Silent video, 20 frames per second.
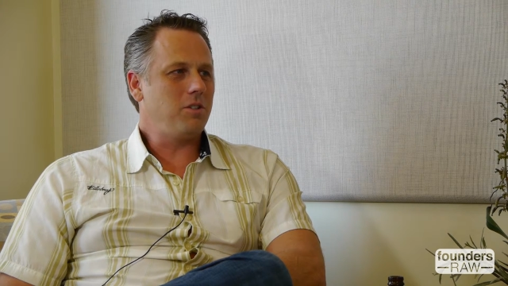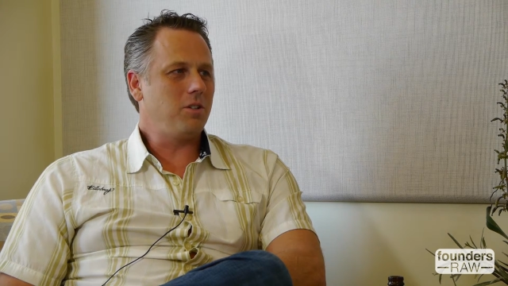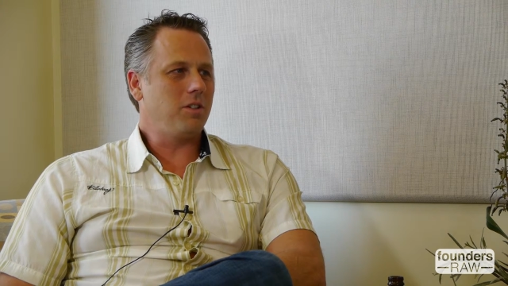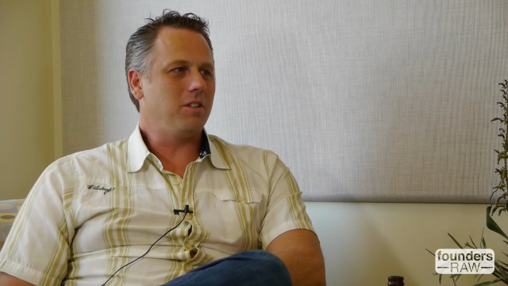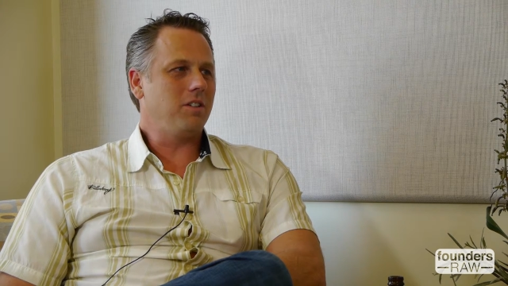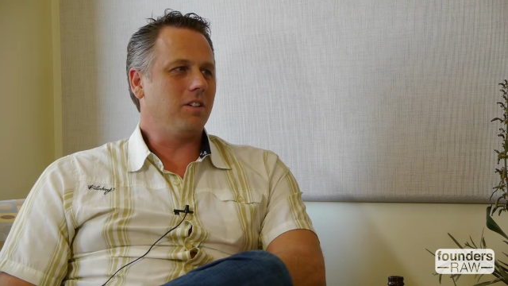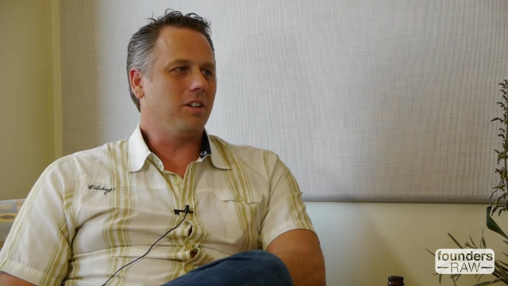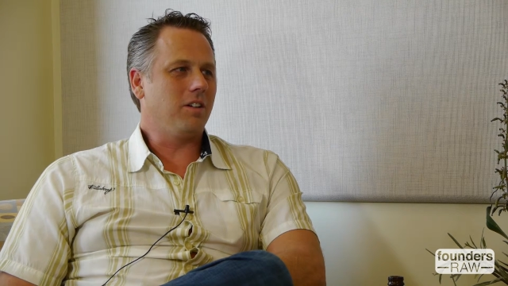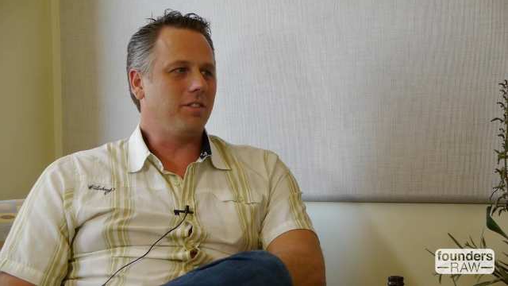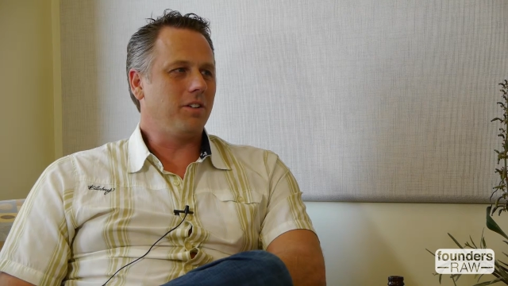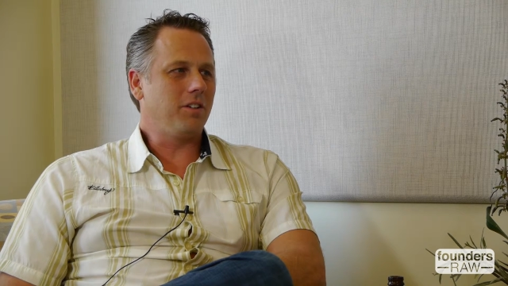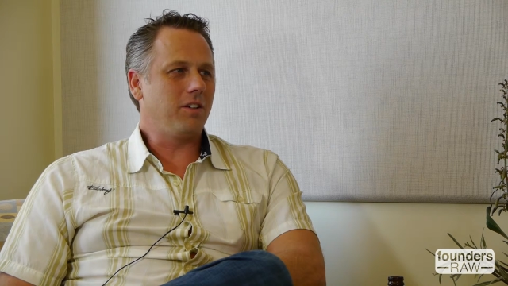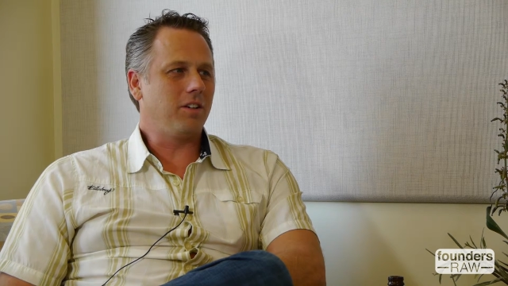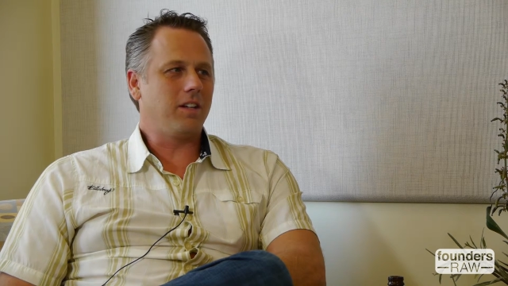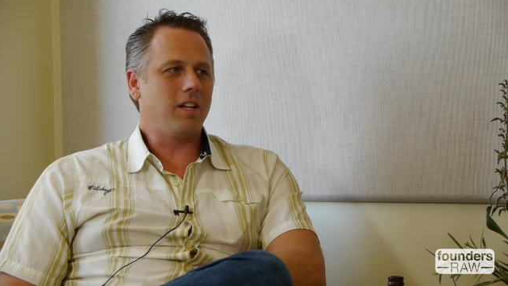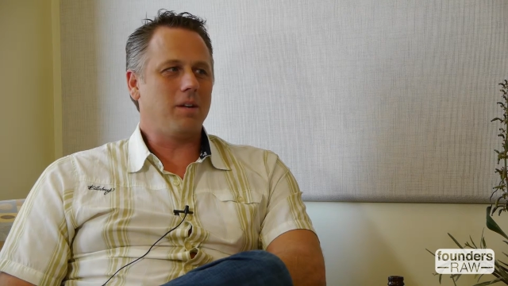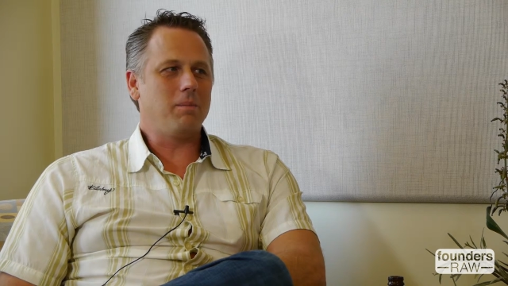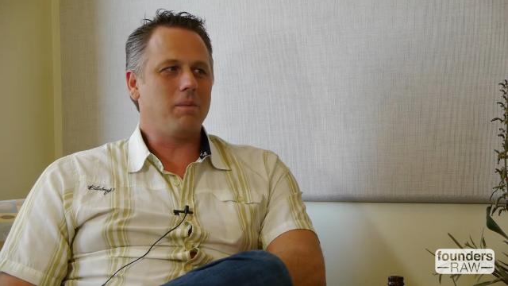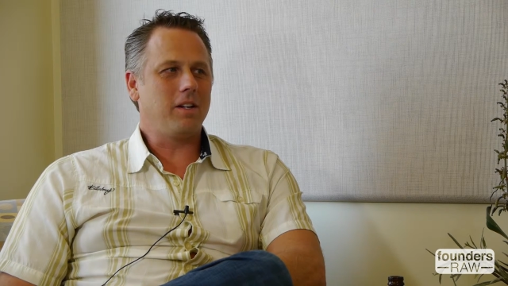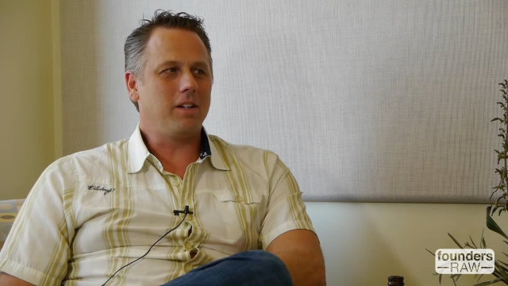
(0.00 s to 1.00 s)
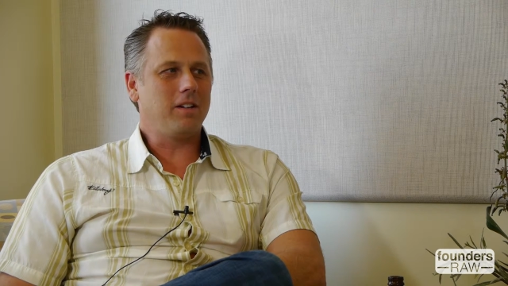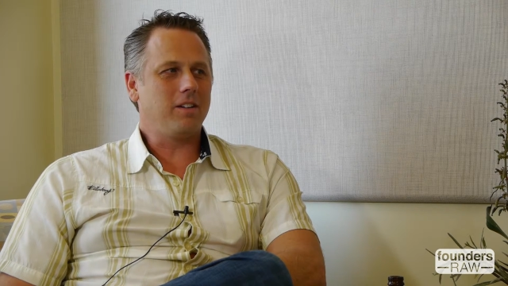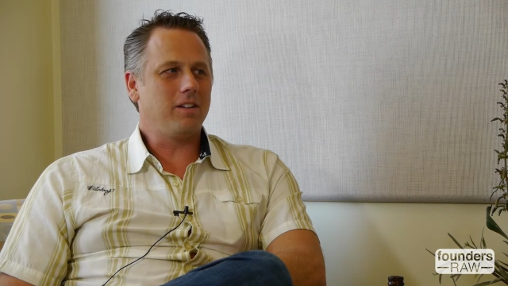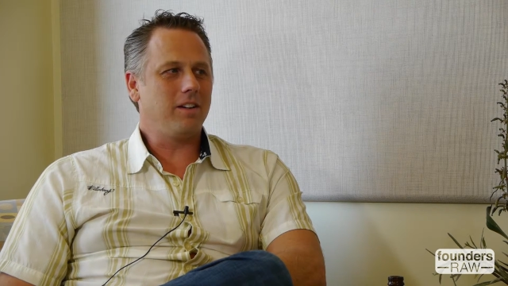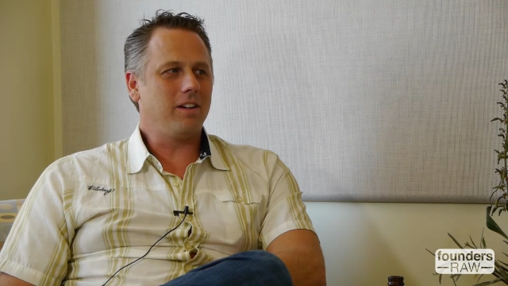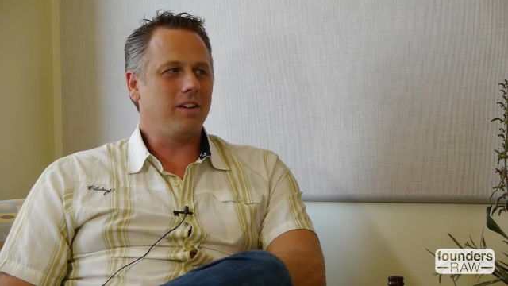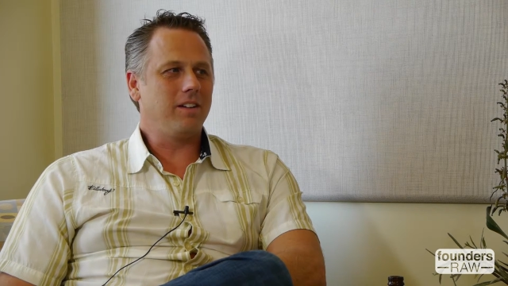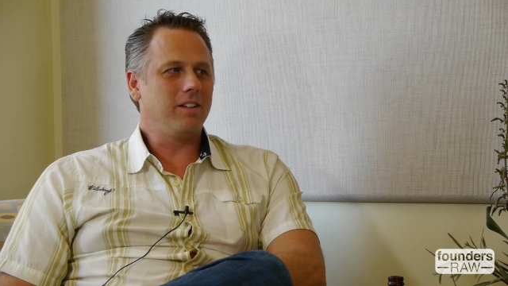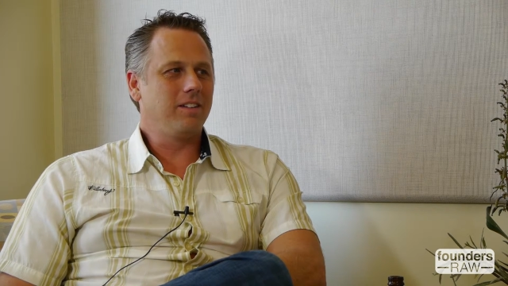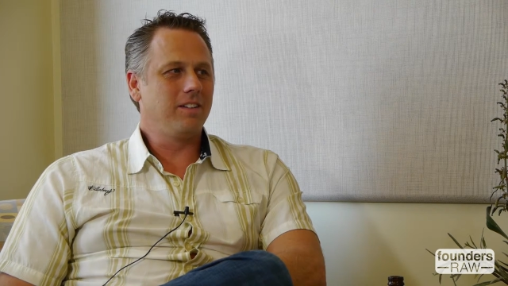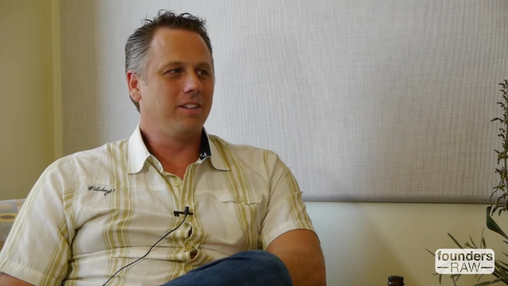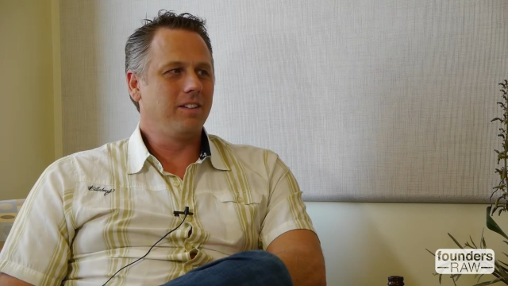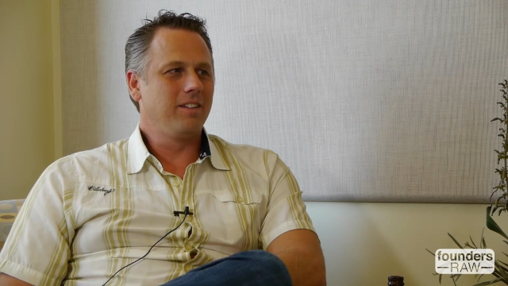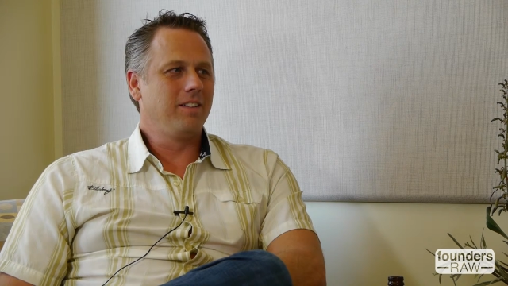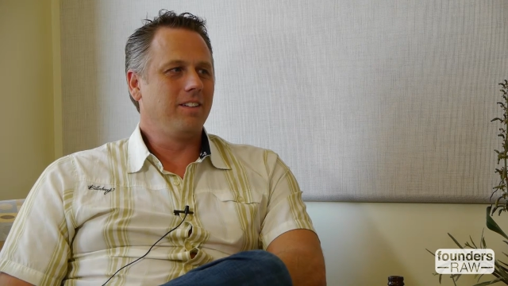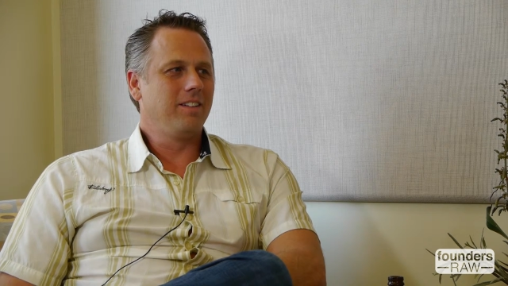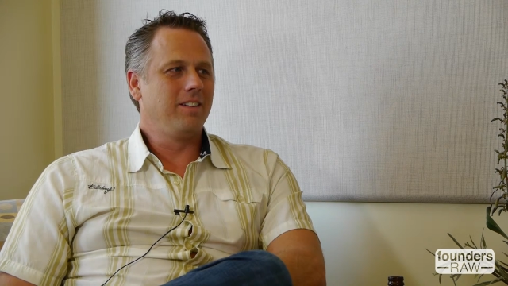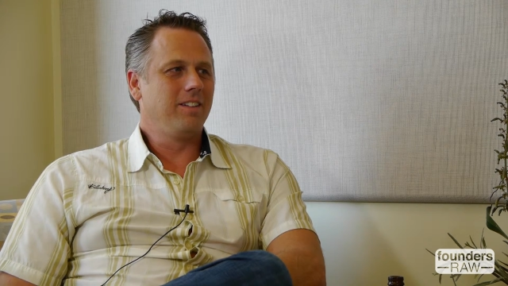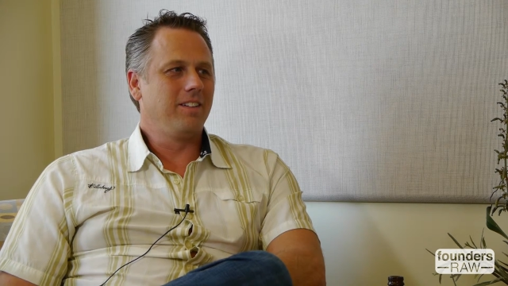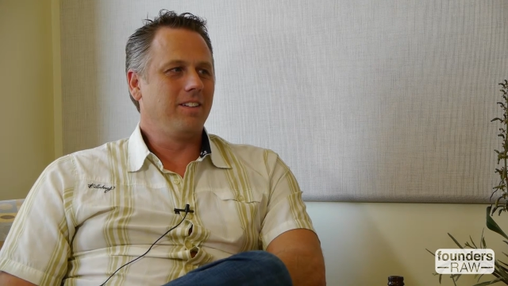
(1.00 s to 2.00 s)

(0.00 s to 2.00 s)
you can tell if you're going to get money or not. Wow.